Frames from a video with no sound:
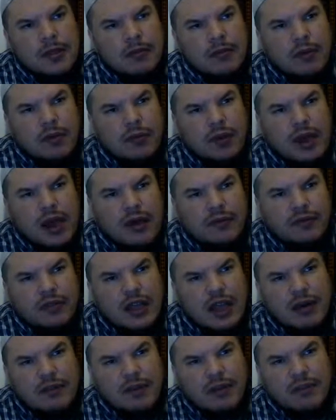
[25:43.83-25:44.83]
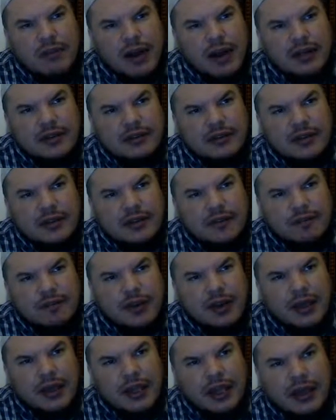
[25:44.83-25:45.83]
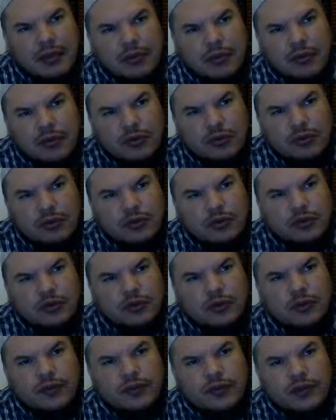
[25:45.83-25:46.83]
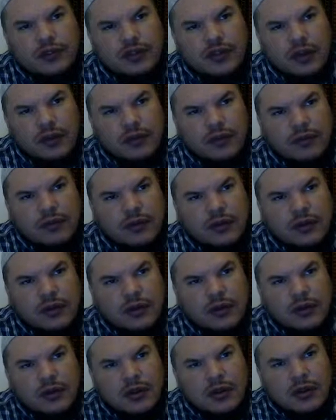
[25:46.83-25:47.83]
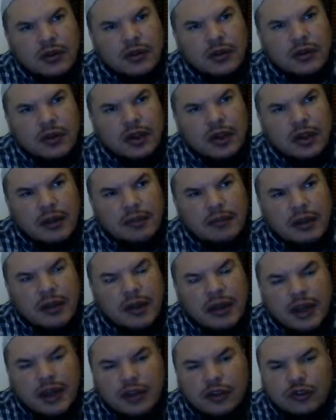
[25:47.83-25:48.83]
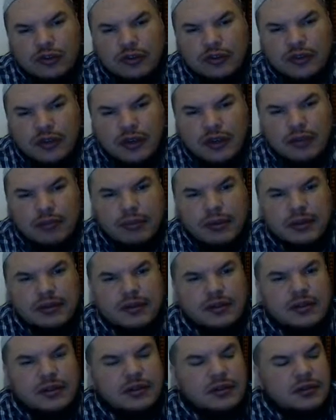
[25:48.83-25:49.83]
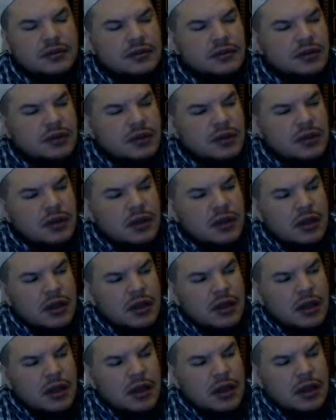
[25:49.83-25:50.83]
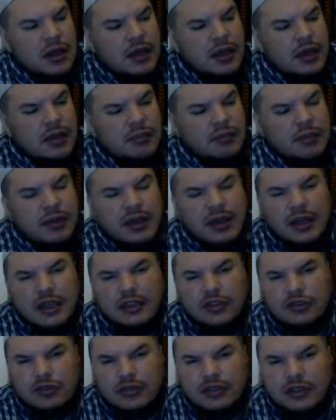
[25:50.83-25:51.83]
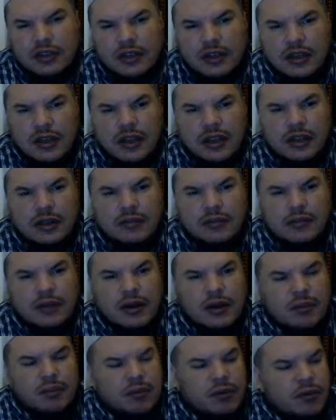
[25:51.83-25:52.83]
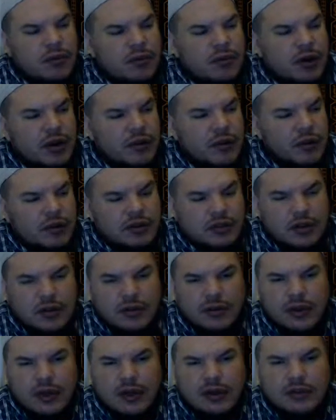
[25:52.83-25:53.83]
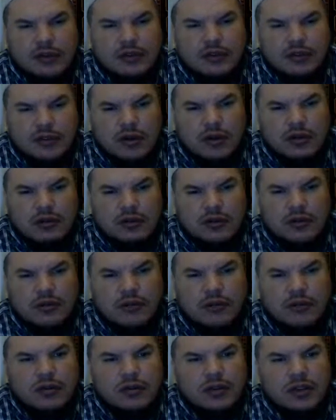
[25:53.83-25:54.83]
But we have to have a mindset of being able to do for self and being interested in business and being interested in promoting one's career and so on and so forth.